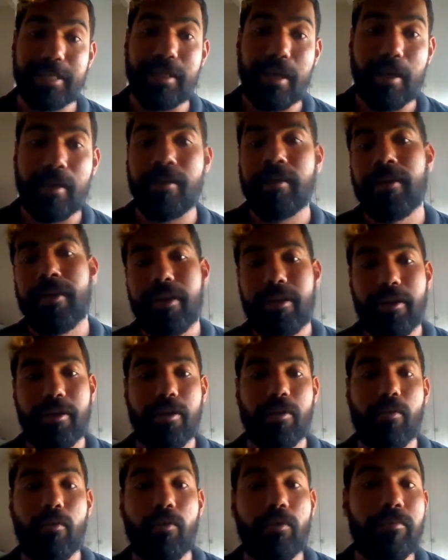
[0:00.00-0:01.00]
that
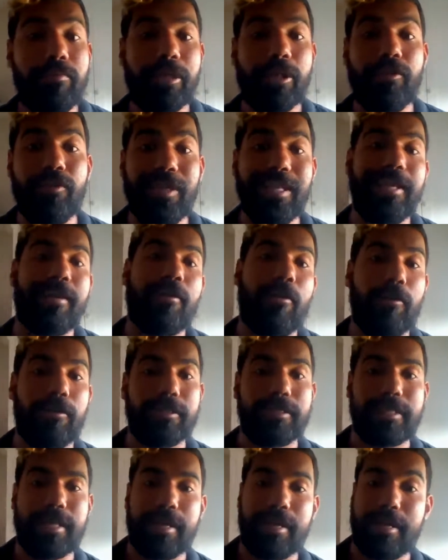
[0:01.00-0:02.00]
it'll all be unique
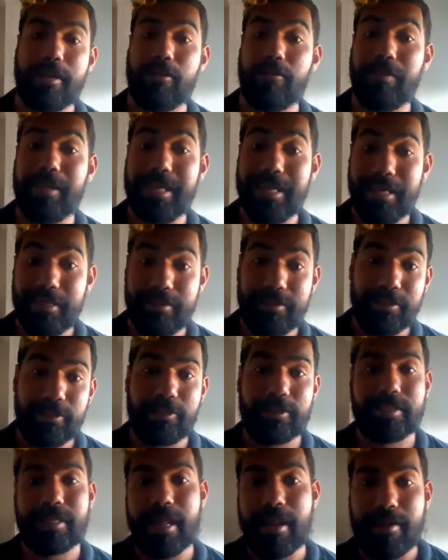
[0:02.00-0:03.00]
content, and it'll be easy to
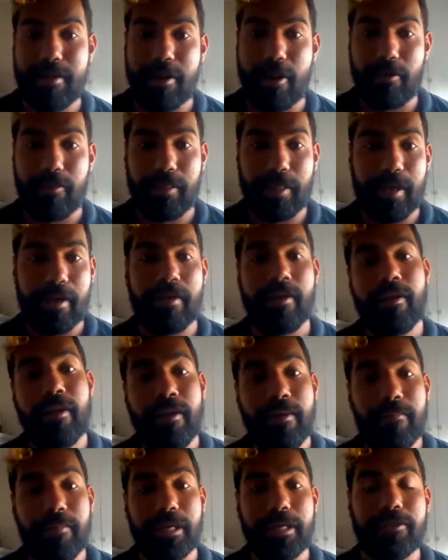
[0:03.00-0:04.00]
stand out there
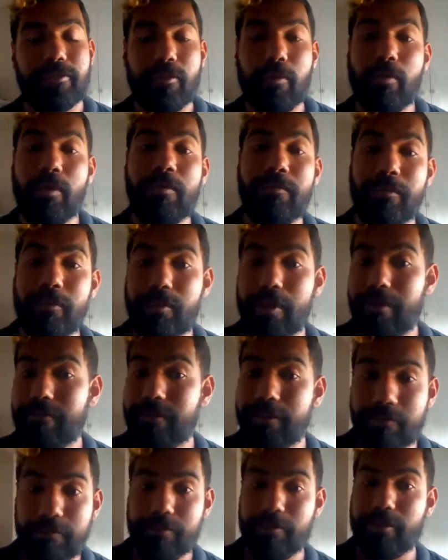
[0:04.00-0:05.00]
because all of you have
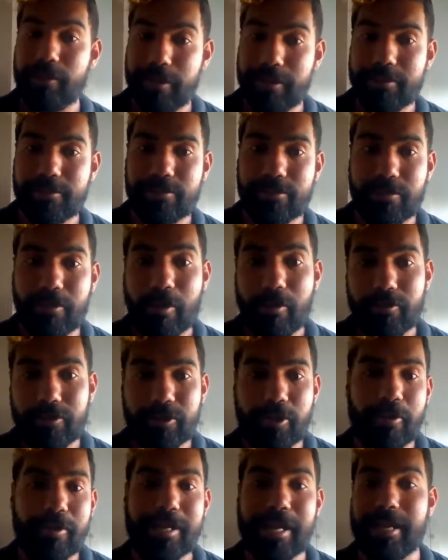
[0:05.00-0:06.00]
different things to
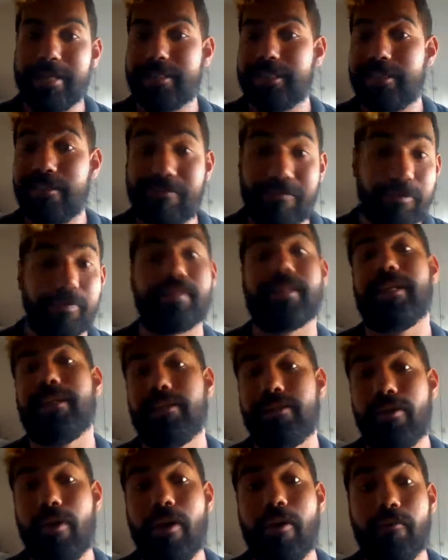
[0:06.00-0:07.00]
showcase, different
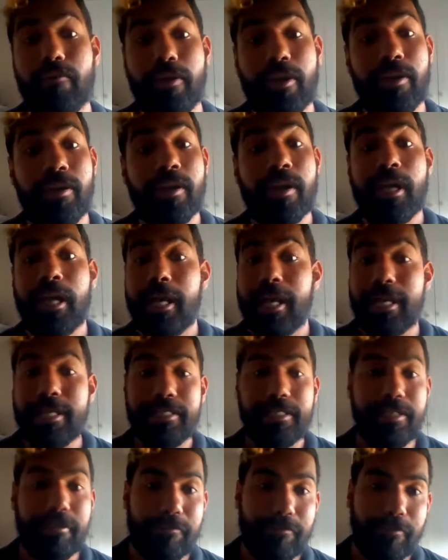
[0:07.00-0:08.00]
things to offer,
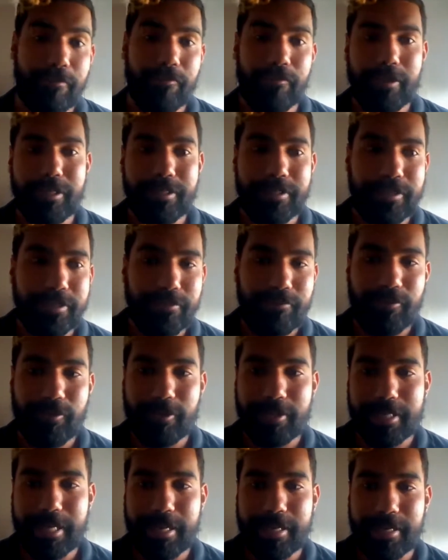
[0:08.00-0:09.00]
and different reasons for
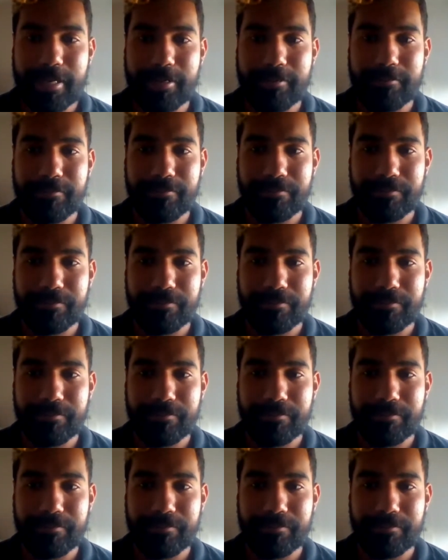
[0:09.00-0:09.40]
attending.